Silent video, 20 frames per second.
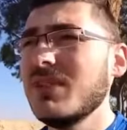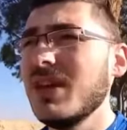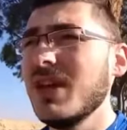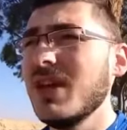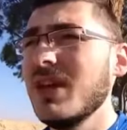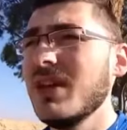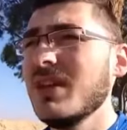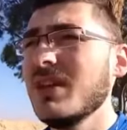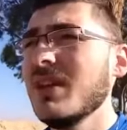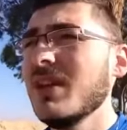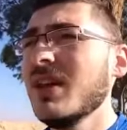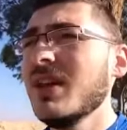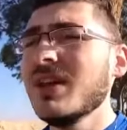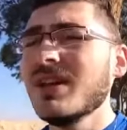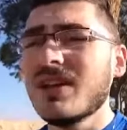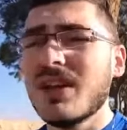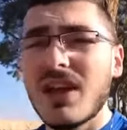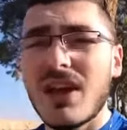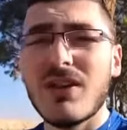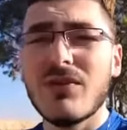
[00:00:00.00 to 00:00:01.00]
They
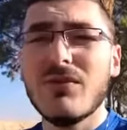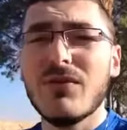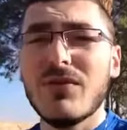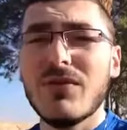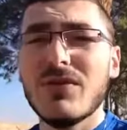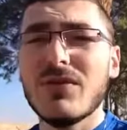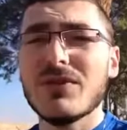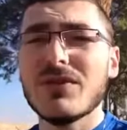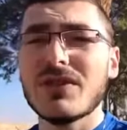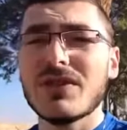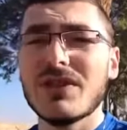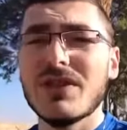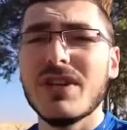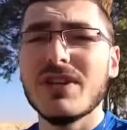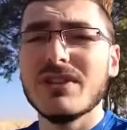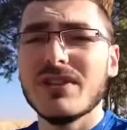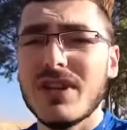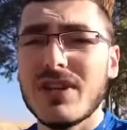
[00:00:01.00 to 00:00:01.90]
care for your success.